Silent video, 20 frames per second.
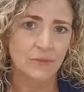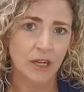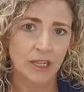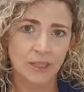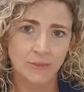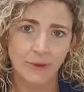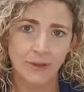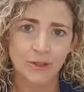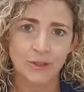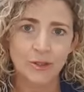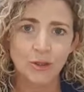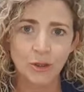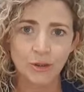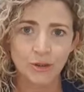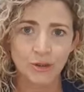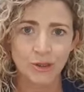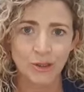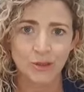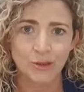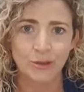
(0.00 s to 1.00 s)
I suppose,
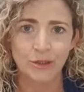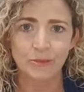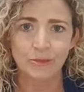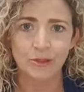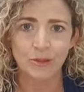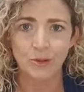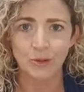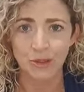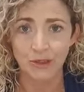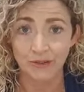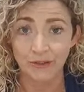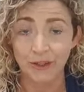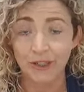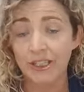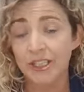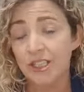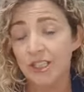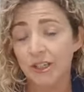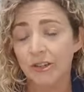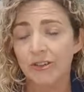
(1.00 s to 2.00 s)
nondescript or
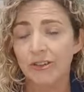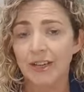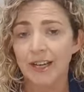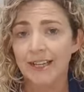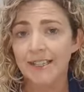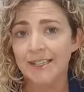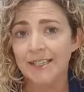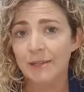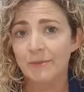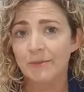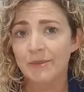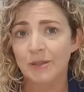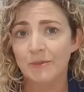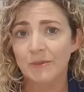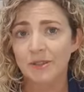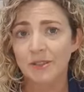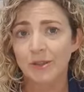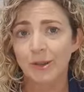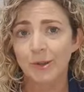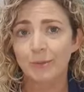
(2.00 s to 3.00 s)
very generalized
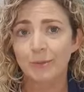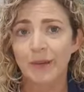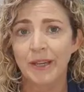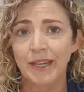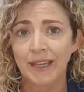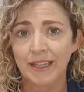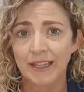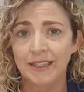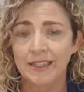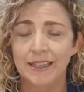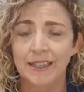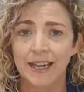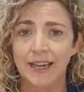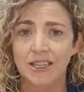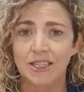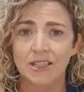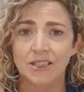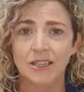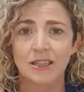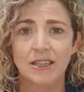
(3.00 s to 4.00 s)
symptoms could be an
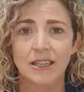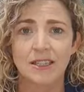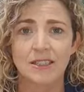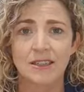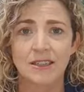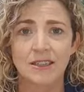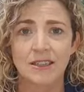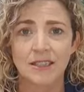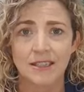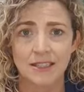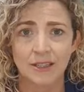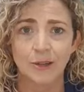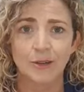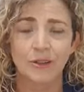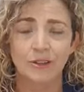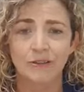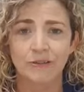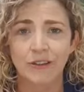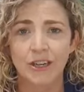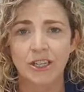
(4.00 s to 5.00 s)
indication that there's a
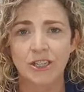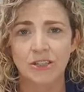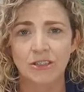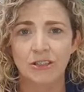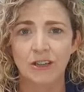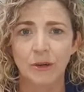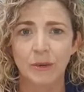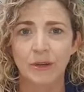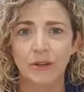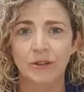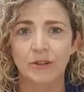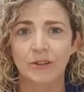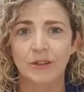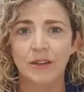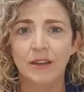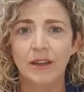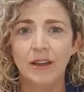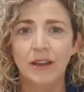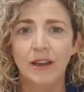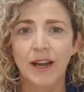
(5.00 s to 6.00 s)
stealth infection going on
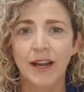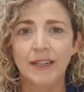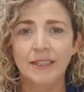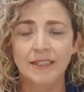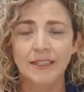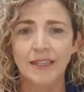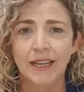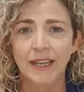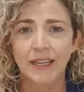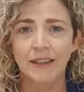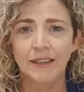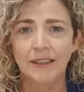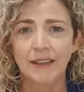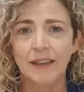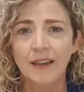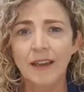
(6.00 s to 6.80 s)
underneath.